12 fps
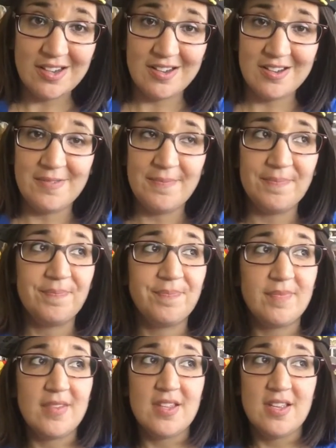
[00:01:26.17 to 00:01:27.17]
Um,
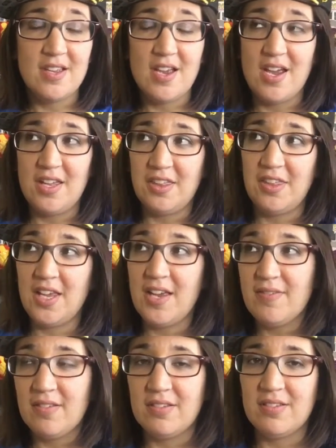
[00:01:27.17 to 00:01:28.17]
I think
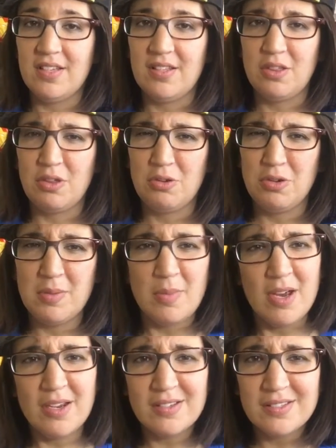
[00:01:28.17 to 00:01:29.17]
I have, uh, like, thirty
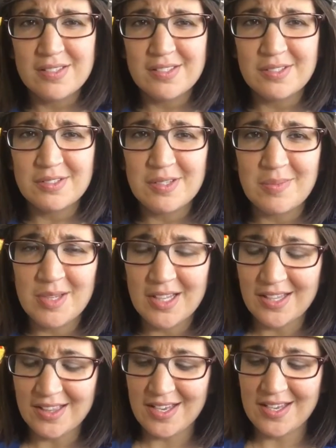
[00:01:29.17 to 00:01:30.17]
mugs or something
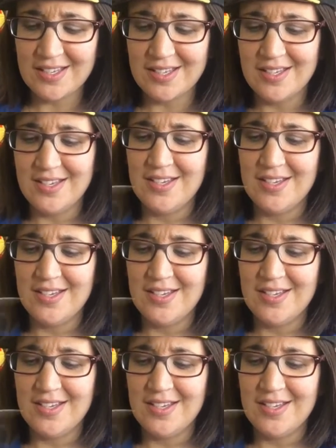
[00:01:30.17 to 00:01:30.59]
like that.